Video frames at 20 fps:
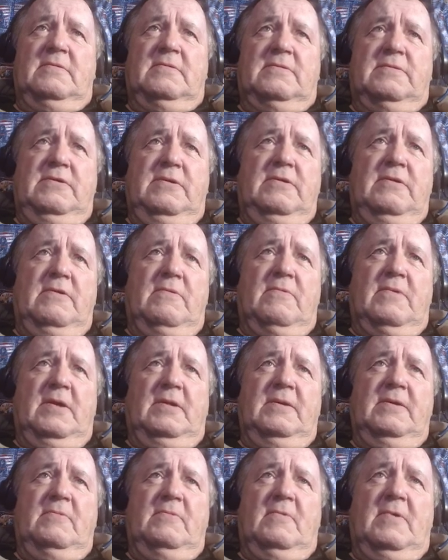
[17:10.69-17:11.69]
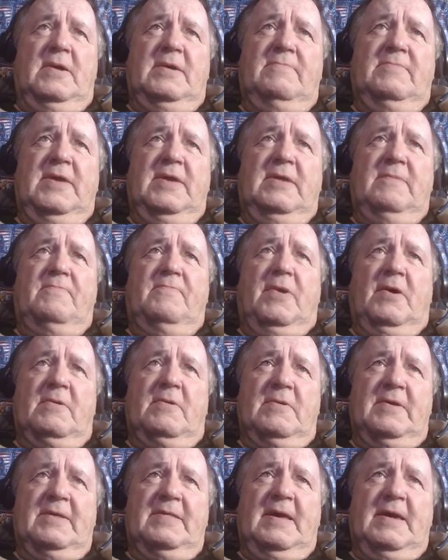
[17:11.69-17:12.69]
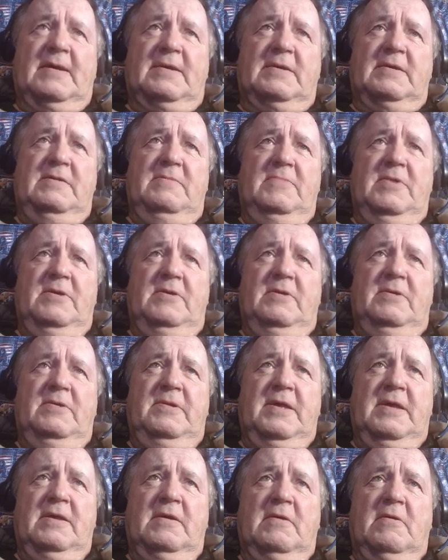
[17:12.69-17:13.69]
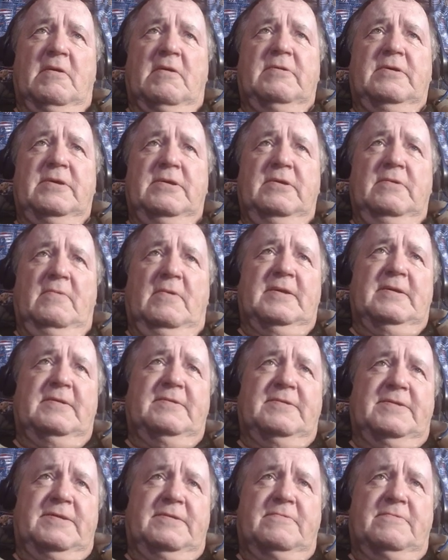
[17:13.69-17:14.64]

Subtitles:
Do you really want to be part of that community or do you want to